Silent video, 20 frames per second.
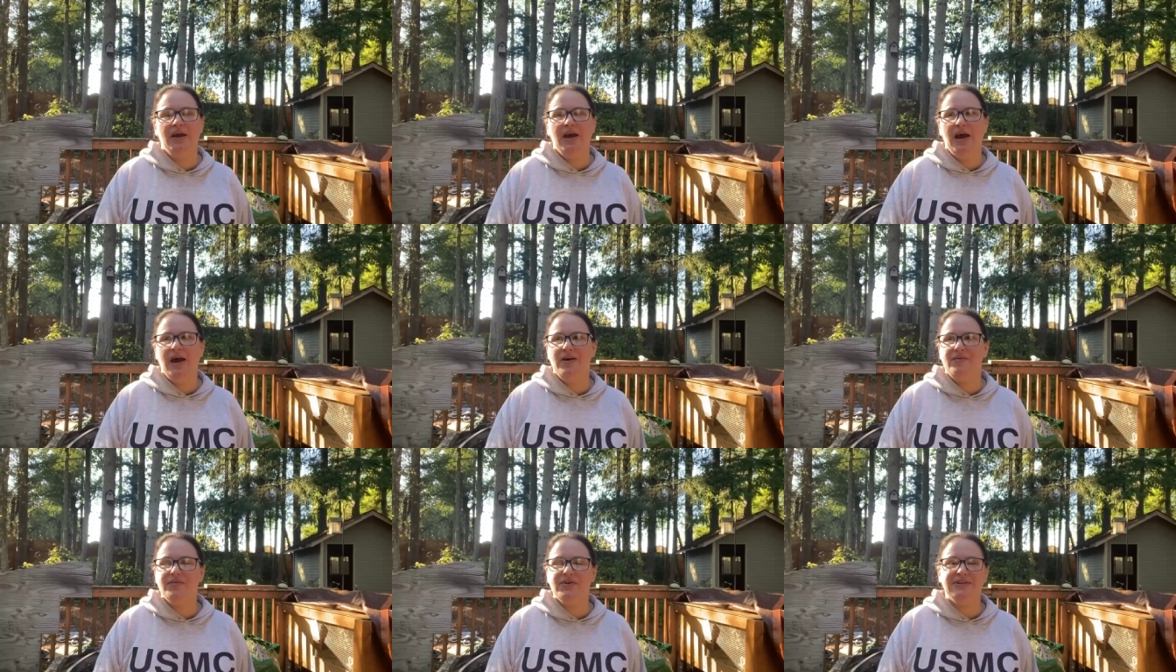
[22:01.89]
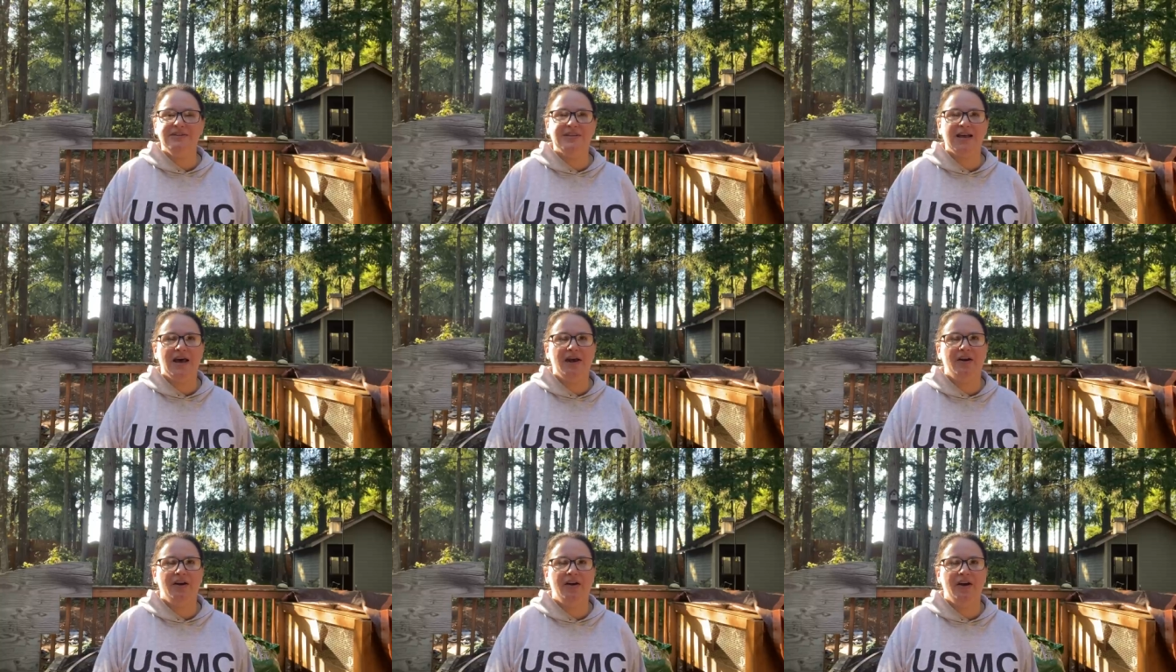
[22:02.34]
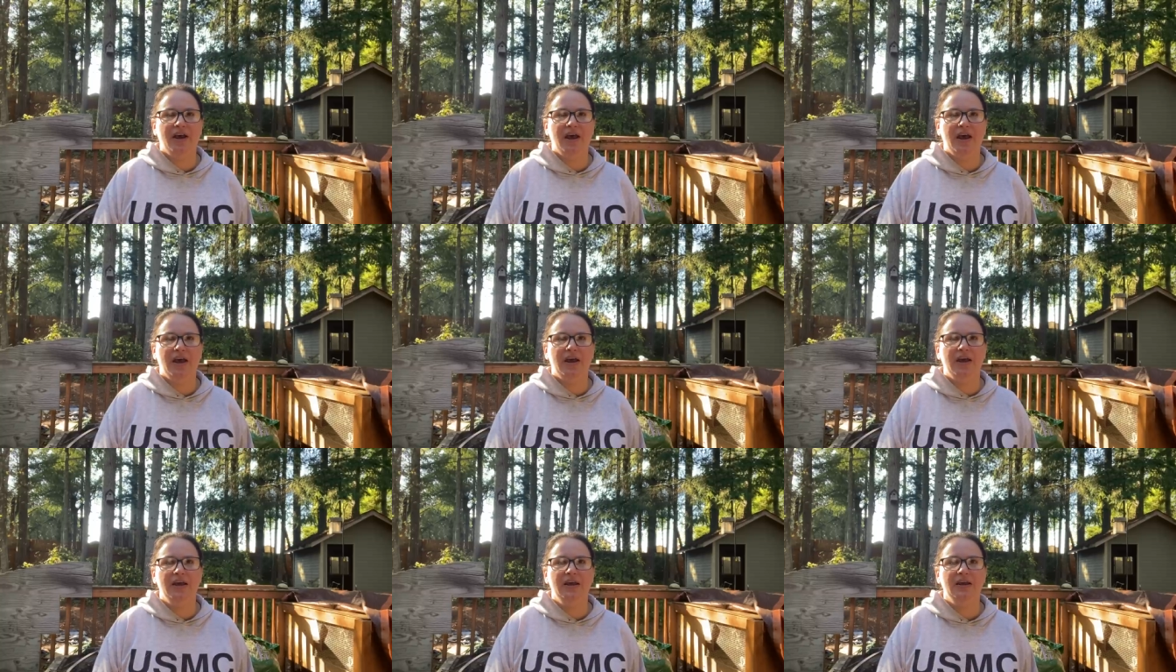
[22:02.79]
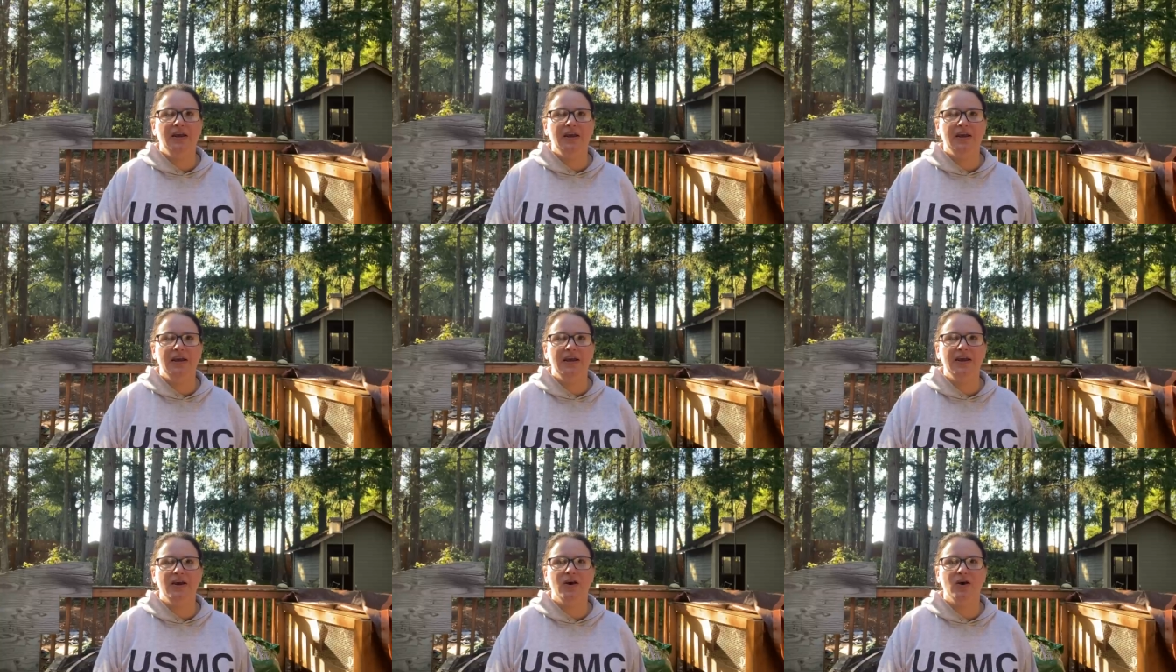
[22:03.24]
Every Saturday,
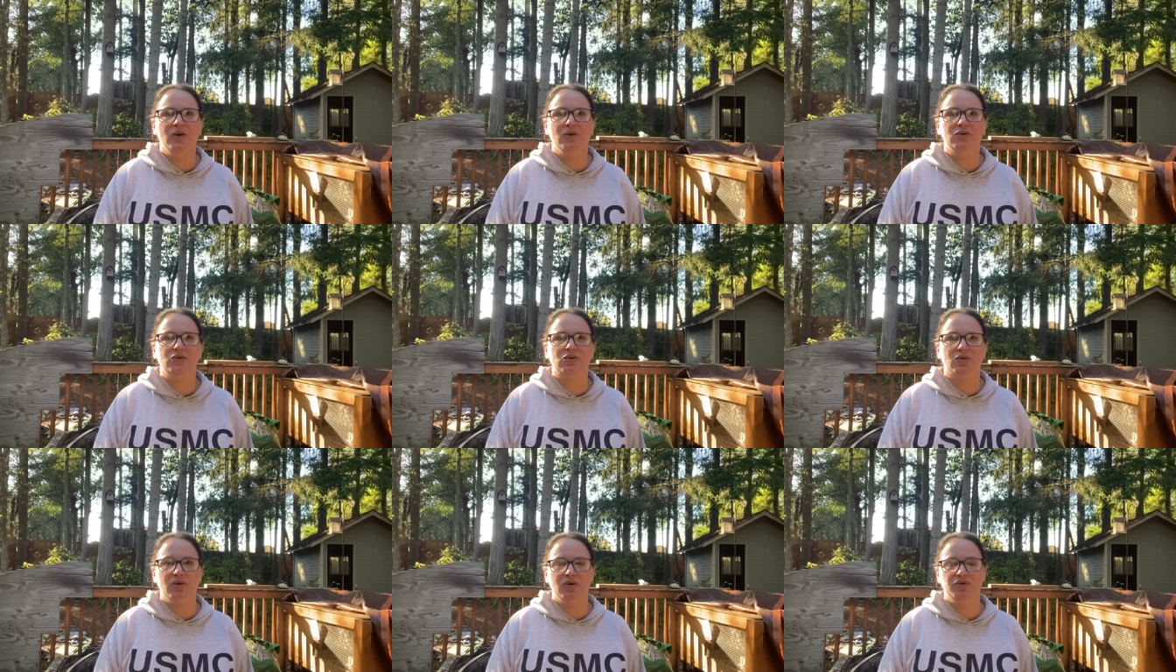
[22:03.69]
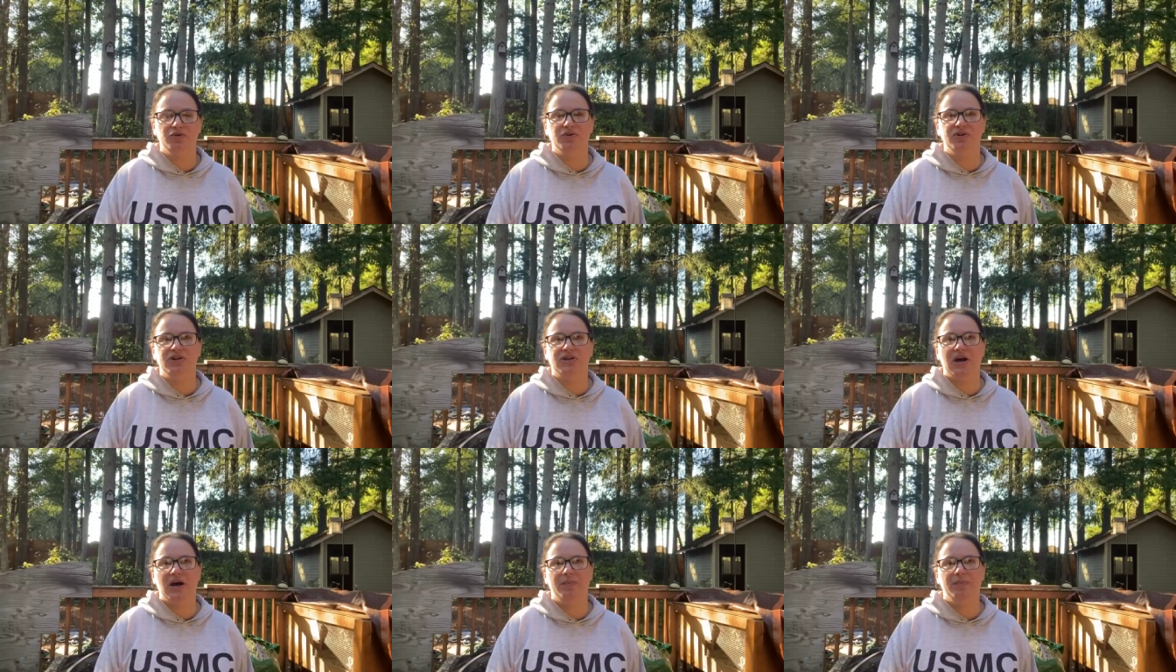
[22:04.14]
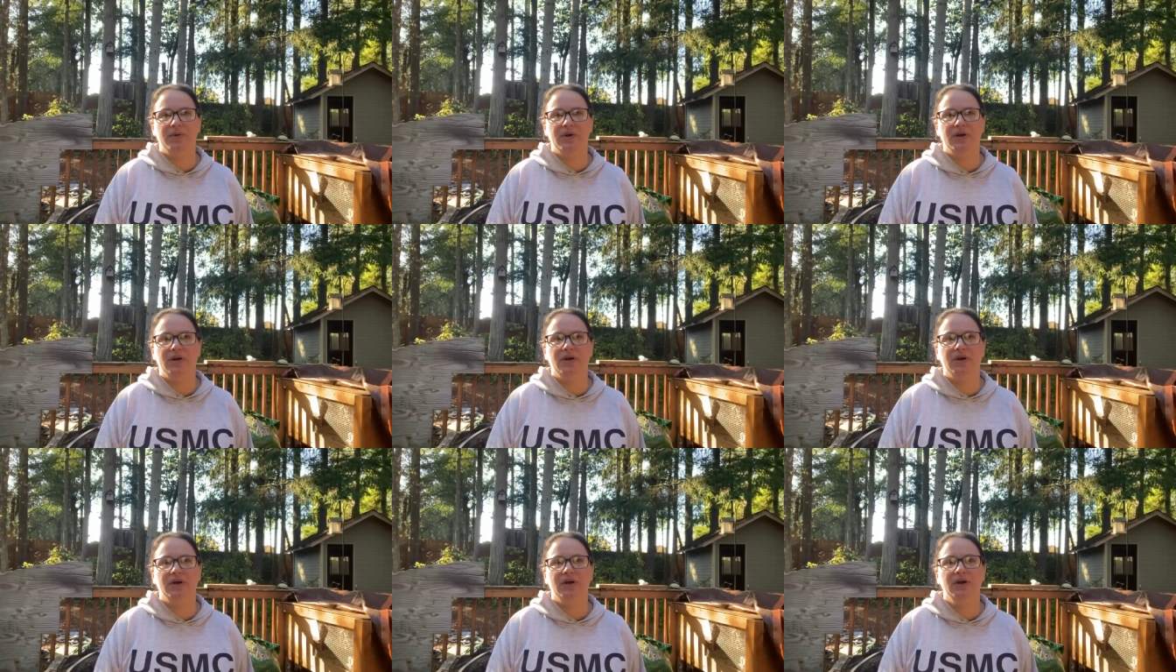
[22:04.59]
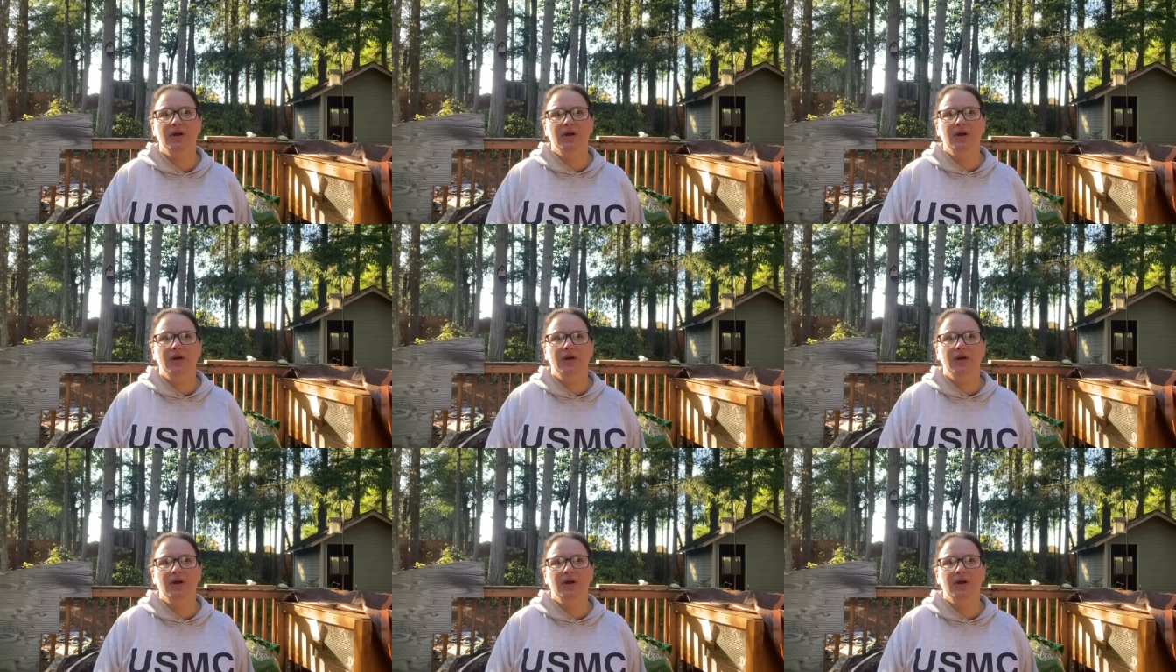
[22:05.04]
he goes grocery shopping